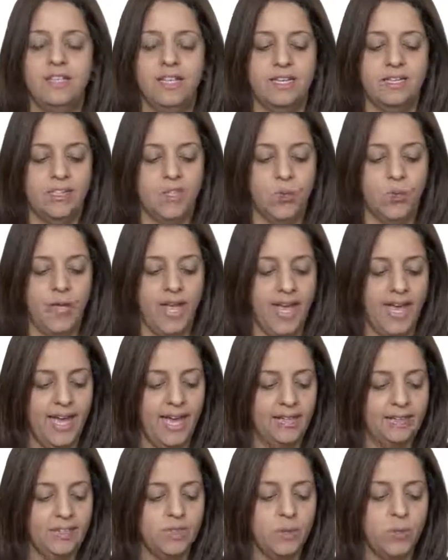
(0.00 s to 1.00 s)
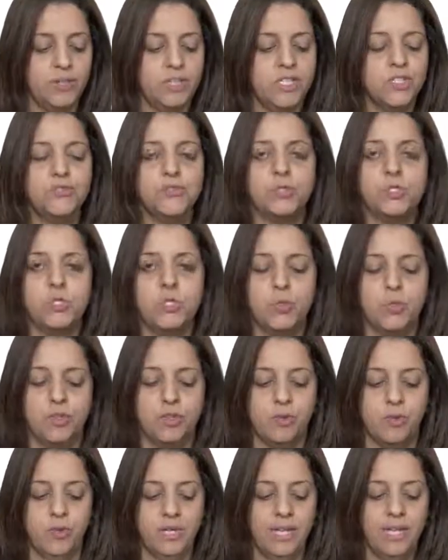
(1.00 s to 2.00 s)
answer we had. This one is for sure
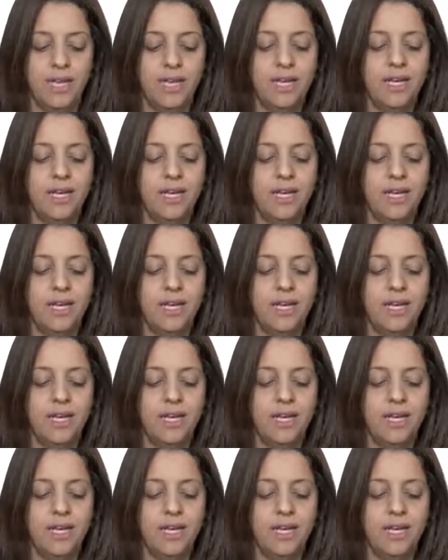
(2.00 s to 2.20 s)
3.